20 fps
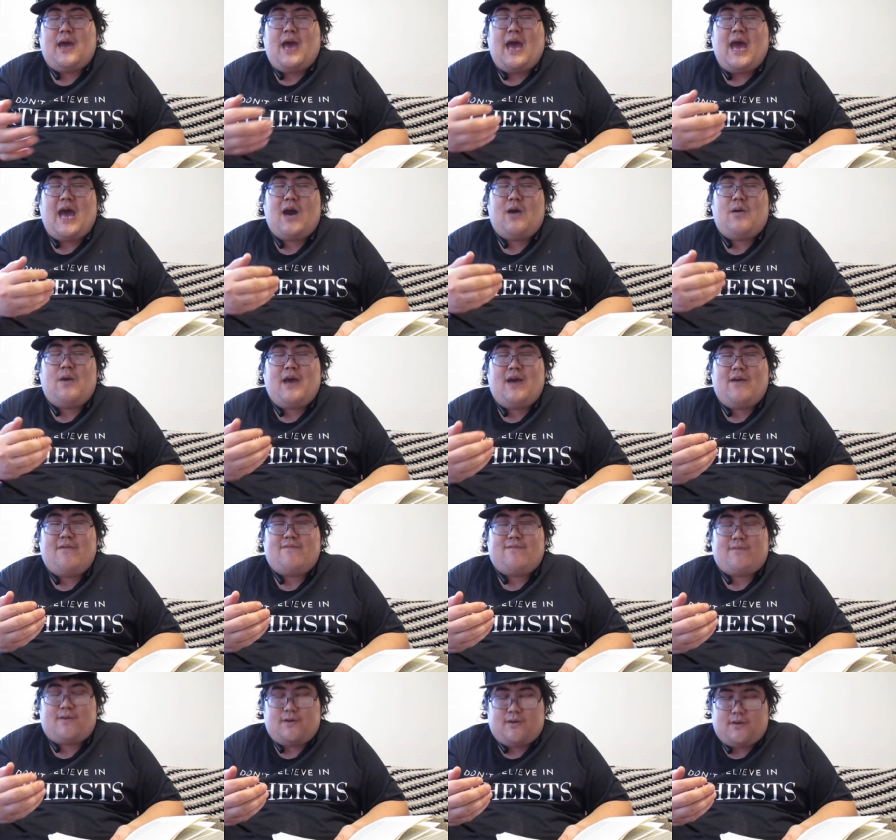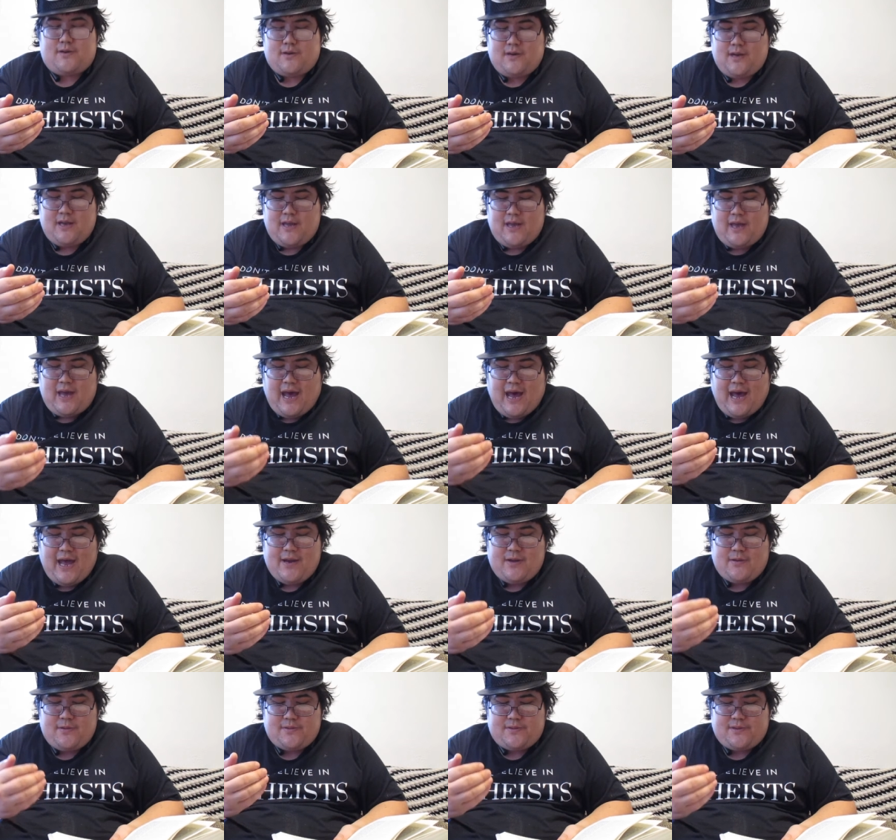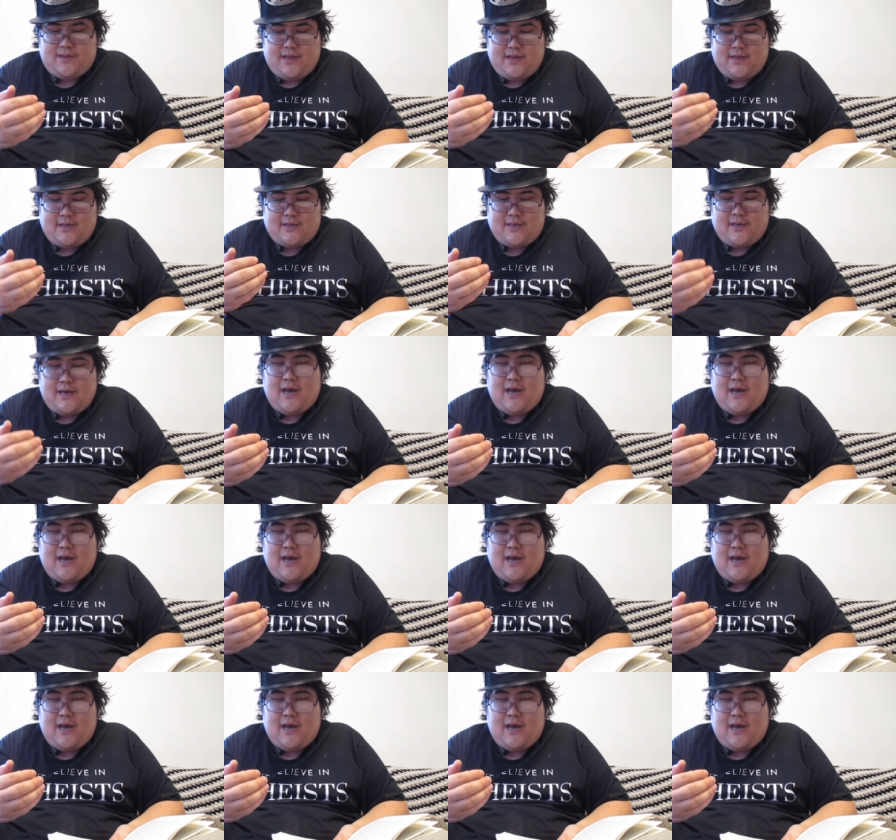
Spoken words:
However, I don't think